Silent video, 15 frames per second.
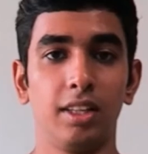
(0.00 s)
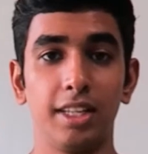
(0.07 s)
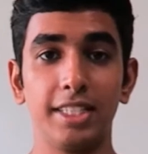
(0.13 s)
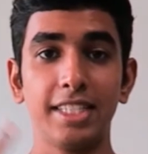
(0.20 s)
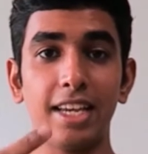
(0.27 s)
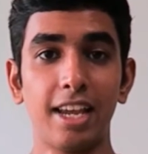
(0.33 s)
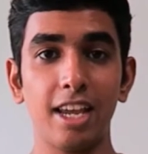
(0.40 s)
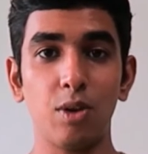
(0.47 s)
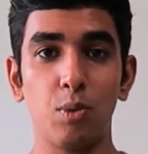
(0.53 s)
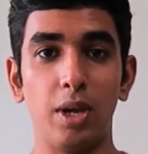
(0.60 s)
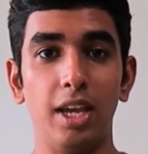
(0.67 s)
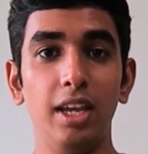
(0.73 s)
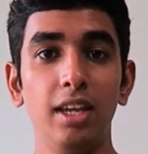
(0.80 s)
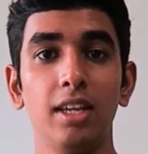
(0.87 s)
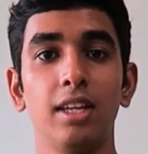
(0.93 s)
The second
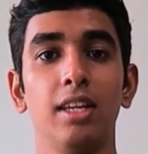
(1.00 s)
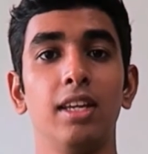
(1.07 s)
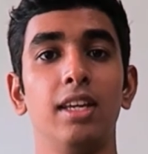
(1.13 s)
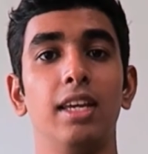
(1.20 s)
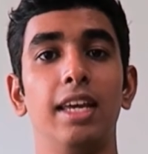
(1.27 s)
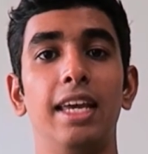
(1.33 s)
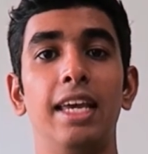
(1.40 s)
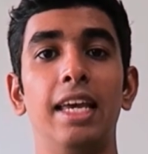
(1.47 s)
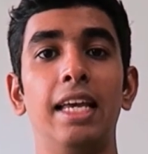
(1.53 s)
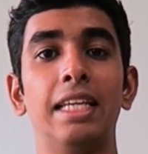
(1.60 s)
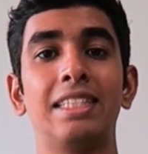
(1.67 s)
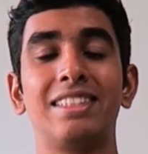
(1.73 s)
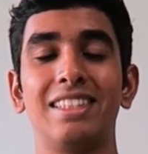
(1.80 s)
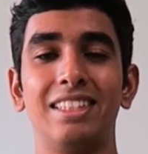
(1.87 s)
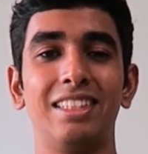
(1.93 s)
way
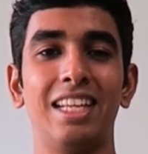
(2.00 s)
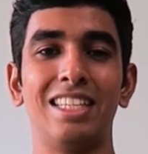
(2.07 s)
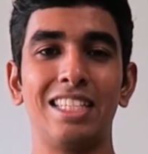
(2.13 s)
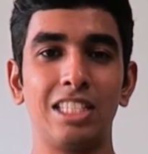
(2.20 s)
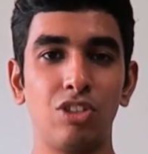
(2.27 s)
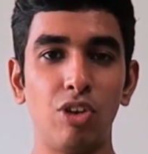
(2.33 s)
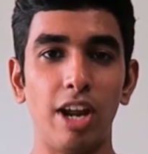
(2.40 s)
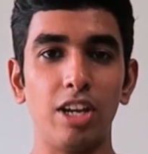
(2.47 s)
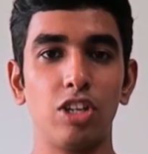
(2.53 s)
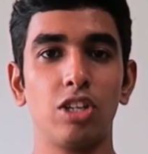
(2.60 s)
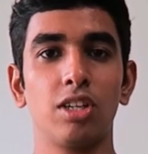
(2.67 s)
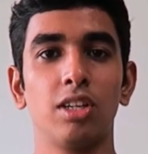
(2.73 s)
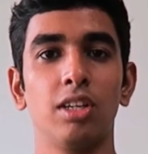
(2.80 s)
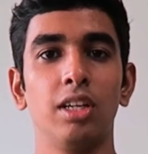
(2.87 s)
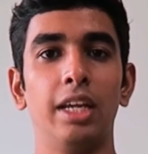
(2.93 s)
is there's a
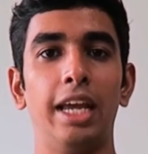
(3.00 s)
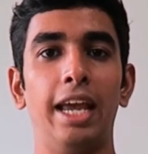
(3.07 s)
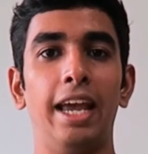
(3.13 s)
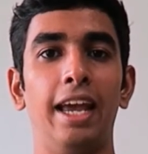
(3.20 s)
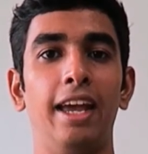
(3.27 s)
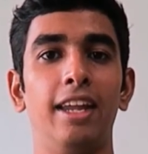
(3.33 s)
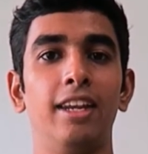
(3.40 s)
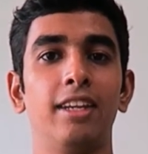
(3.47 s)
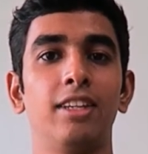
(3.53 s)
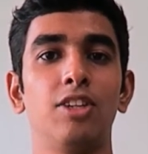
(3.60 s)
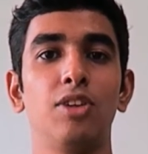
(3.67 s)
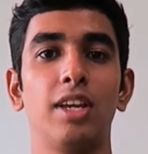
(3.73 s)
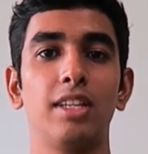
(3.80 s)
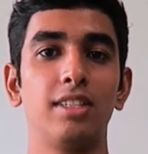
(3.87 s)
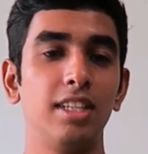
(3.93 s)
stretch, and
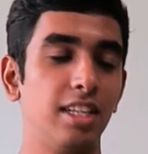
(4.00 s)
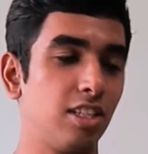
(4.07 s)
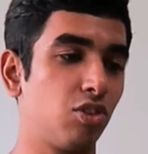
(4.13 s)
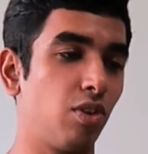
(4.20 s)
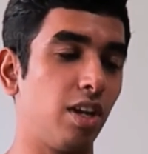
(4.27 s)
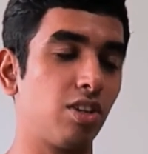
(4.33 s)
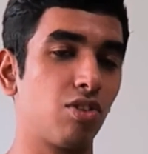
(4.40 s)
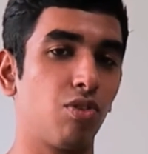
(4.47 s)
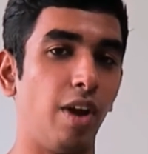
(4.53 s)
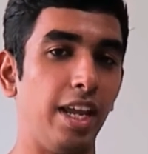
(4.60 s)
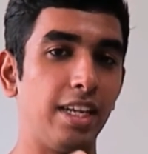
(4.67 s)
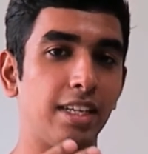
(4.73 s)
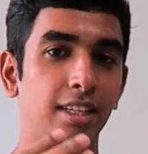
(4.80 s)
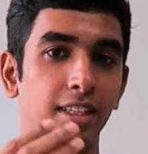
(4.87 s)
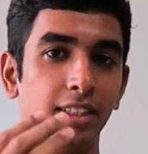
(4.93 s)
you can see the stretch
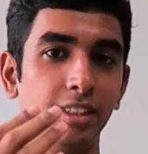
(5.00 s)
right